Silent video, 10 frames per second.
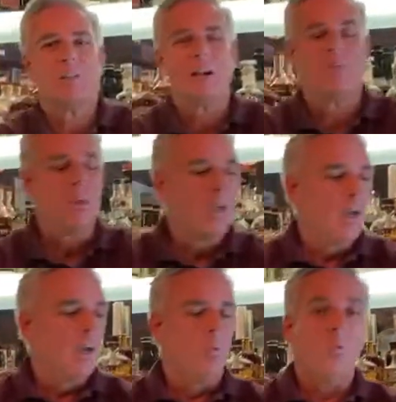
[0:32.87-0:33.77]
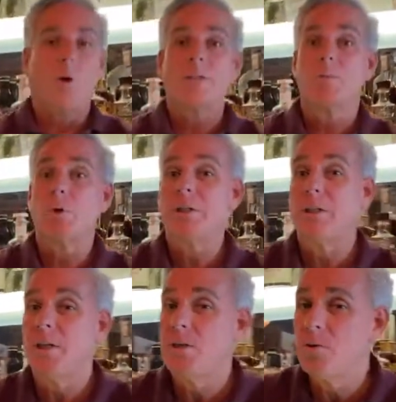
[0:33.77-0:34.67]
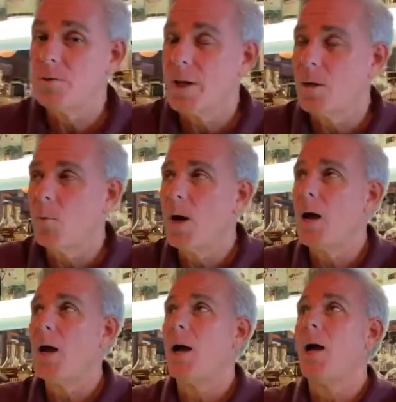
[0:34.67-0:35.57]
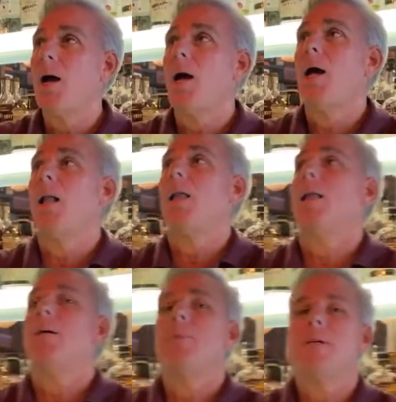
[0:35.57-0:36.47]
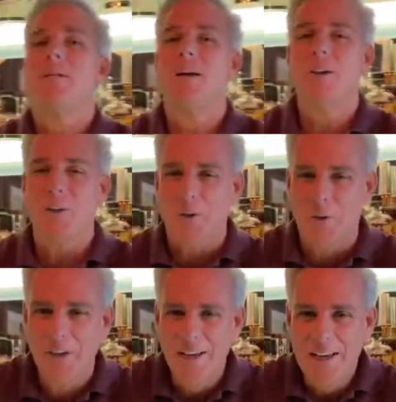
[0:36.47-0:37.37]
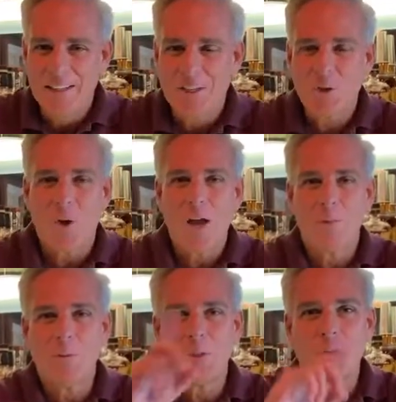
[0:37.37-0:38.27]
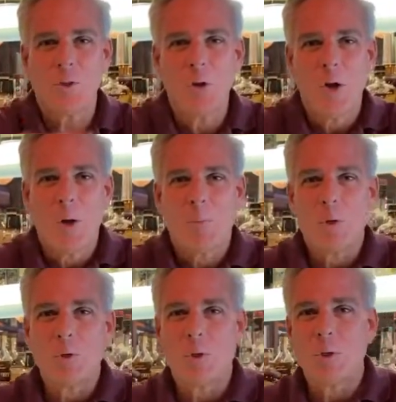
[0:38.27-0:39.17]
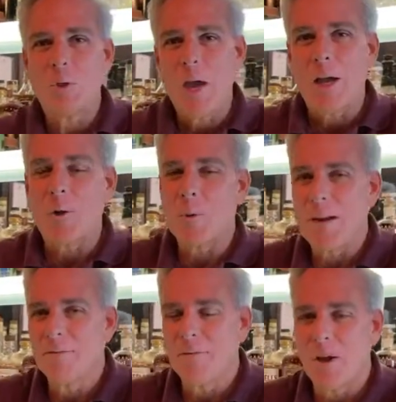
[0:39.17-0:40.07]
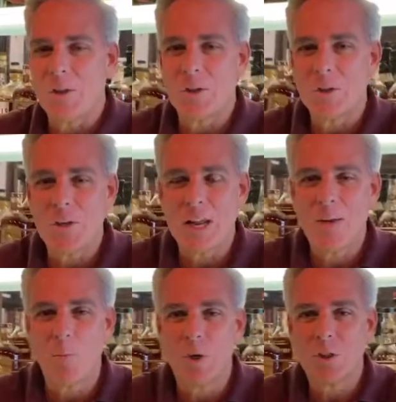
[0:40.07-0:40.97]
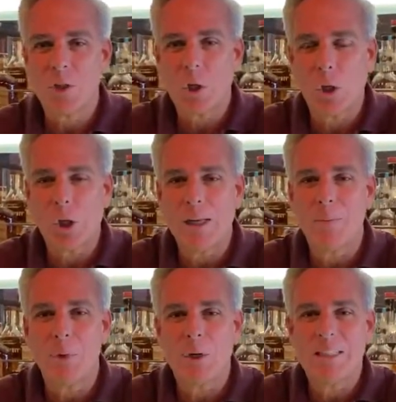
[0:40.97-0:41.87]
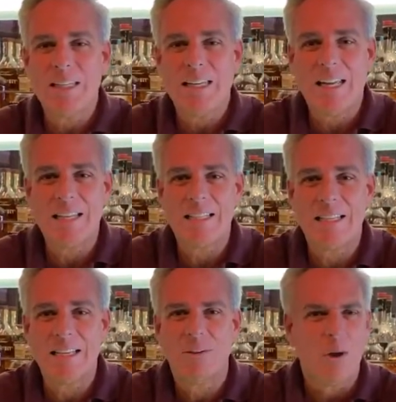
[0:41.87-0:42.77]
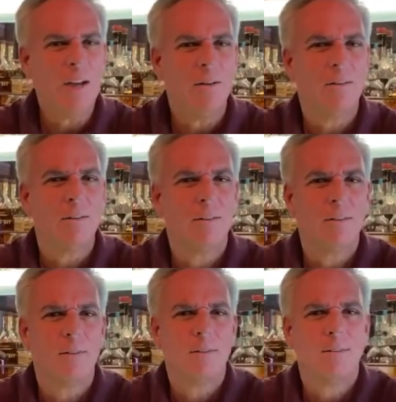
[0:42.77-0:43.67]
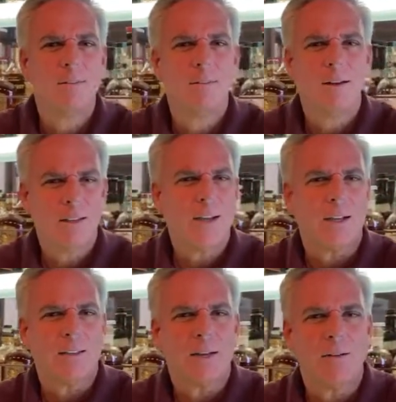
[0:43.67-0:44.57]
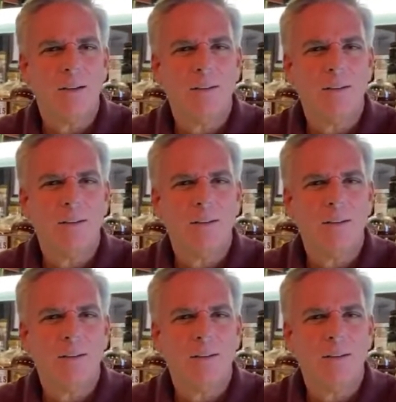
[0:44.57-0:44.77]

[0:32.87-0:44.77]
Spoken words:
Now, what is Martinez, you say? Well, let me tell you. Just so happened Mr. Producer's grandfather's name was Curly Martinez, right? I think I got that right.